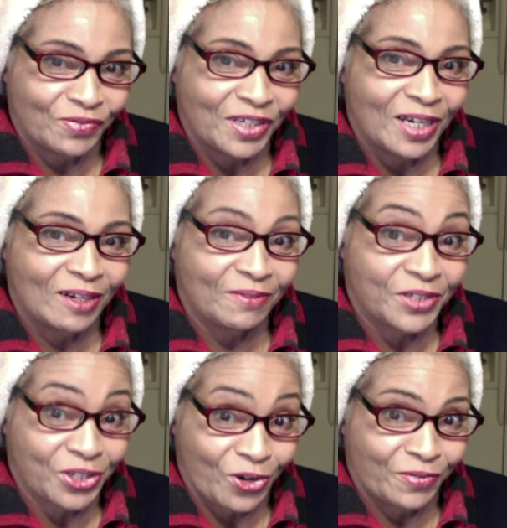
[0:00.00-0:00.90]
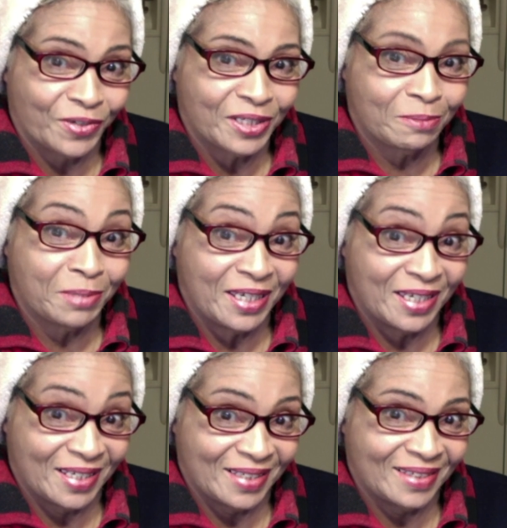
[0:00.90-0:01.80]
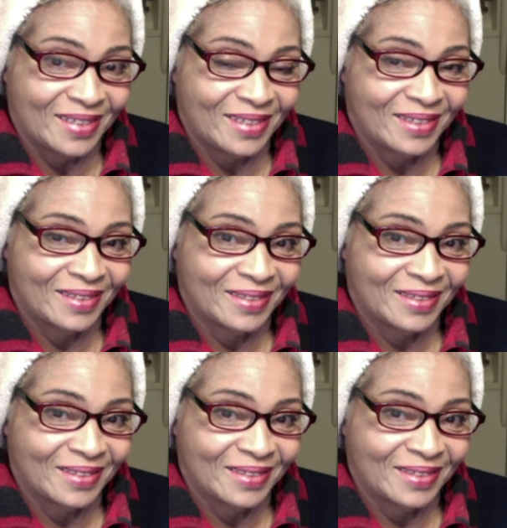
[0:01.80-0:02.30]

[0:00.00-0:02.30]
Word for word: Love service begins.